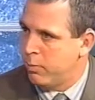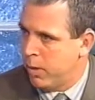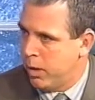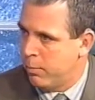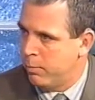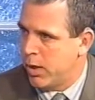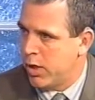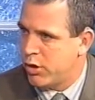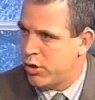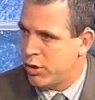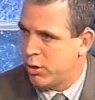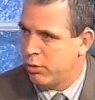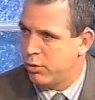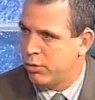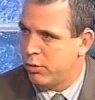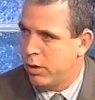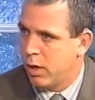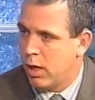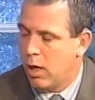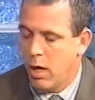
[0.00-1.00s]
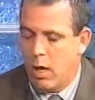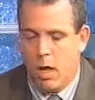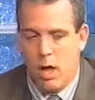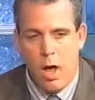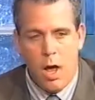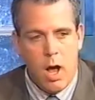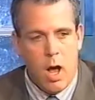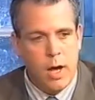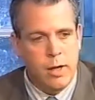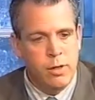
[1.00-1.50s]
me and my children.
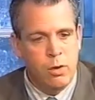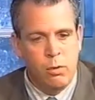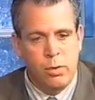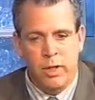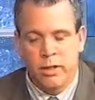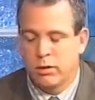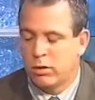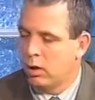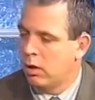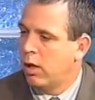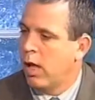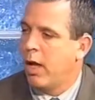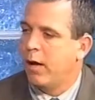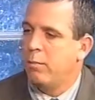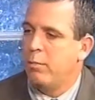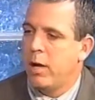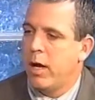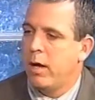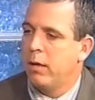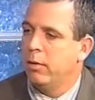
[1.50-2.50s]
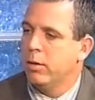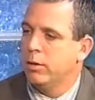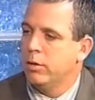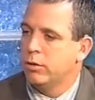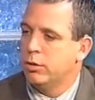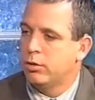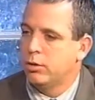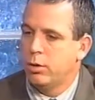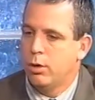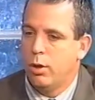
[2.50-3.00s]
I know there's a lot of
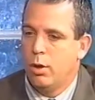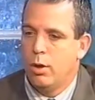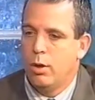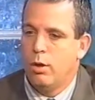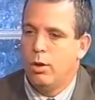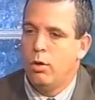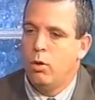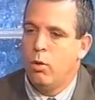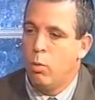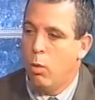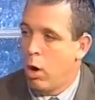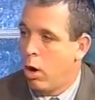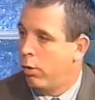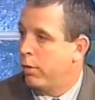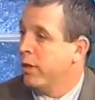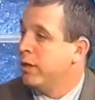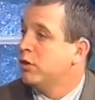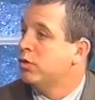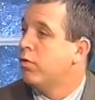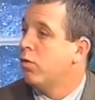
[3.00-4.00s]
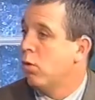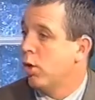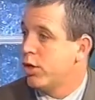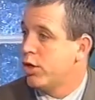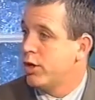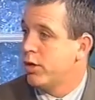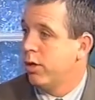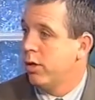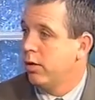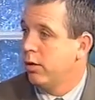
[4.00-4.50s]
parents who aren't as
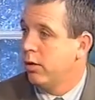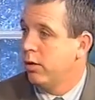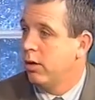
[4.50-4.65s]
fortunate